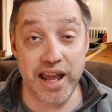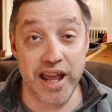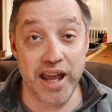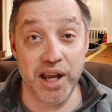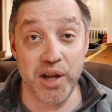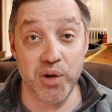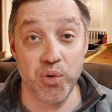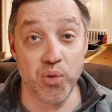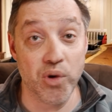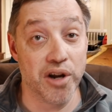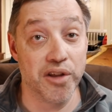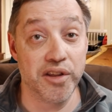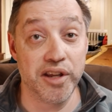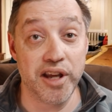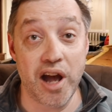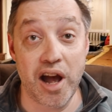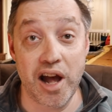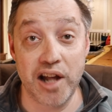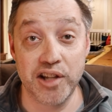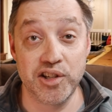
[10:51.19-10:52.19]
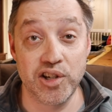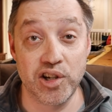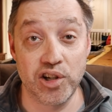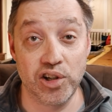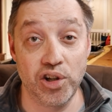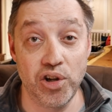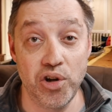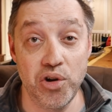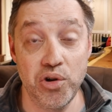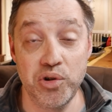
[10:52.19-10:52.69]
and where the odds
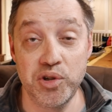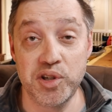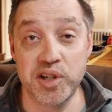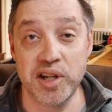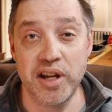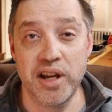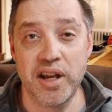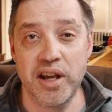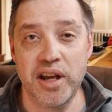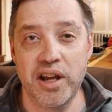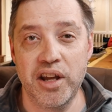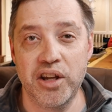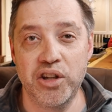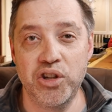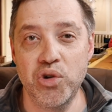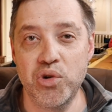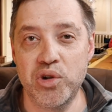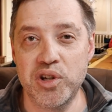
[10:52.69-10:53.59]
closed, you